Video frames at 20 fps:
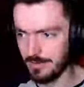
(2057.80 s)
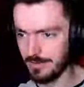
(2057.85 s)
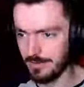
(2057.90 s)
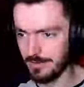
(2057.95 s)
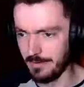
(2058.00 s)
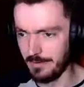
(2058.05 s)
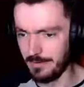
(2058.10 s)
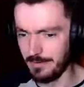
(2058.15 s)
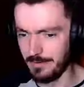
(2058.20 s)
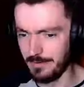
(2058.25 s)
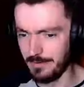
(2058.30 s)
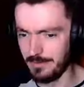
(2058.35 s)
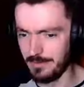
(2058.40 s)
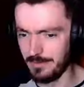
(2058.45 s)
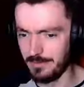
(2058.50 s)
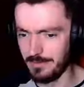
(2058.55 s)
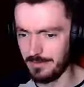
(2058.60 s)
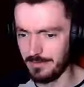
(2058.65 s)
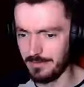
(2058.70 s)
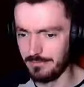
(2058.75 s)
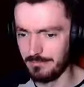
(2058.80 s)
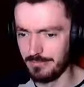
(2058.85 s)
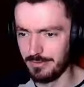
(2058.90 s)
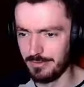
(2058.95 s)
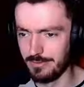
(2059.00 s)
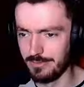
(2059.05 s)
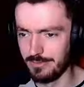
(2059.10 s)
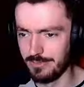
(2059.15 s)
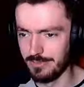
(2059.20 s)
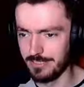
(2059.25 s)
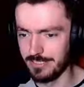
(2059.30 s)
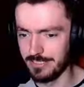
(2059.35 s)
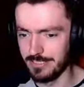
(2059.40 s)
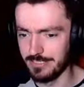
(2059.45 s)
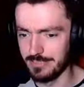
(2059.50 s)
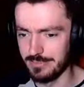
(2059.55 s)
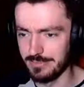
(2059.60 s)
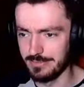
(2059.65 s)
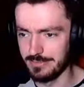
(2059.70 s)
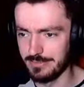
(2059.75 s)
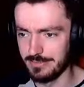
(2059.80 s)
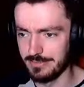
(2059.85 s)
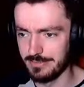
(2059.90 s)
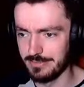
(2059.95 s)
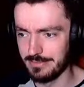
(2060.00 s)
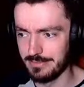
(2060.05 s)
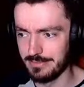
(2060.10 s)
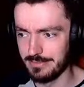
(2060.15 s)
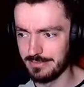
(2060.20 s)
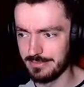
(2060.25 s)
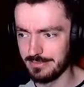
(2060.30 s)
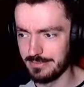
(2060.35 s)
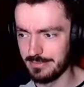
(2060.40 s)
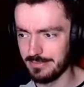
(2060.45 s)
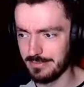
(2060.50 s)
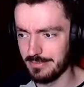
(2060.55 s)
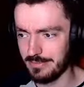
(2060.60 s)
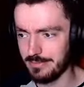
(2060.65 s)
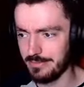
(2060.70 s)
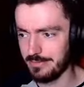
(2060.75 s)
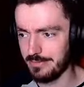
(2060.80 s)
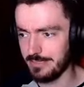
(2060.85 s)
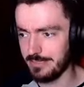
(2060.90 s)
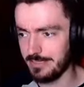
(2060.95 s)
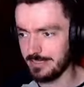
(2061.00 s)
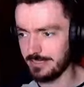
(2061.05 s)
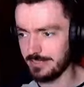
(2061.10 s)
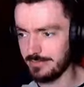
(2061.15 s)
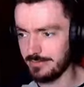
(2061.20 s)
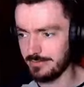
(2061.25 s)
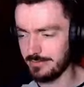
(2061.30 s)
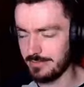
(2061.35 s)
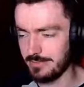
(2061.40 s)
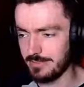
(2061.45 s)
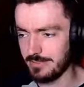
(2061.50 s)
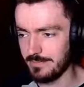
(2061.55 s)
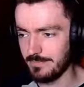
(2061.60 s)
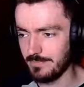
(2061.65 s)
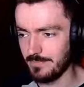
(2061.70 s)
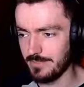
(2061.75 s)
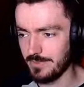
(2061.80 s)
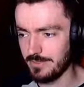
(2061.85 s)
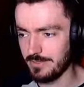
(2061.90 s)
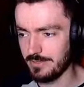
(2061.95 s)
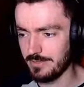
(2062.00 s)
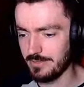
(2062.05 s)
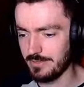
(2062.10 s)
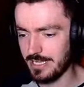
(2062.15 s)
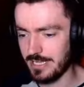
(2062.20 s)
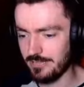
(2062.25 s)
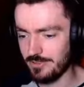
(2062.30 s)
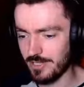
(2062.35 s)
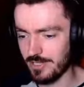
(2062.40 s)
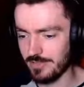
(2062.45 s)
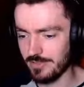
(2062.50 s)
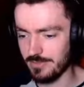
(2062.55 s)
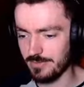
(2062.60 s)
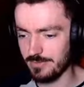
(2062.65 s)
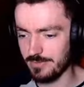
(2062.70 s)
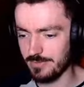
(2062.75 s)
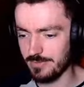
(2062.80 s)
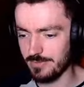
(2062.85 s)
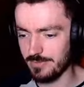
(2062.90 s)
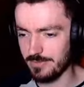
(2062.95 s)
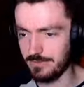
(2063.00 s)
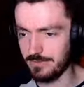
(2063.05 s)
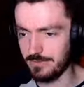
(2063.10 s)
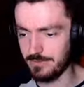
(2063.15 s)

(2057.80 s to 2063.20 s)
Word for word: Oh boy. Who are you? You're that gentleman.